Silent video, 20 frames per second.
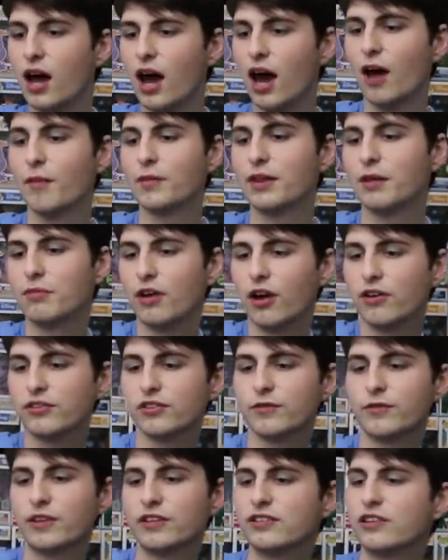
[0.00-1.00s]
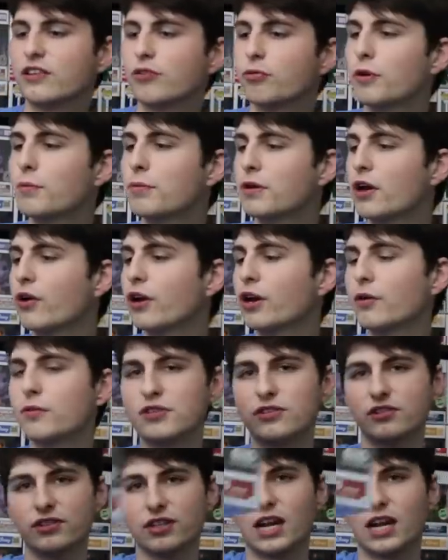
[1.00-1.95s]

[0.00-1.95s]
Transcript: And then we also have the C-3PO here, which is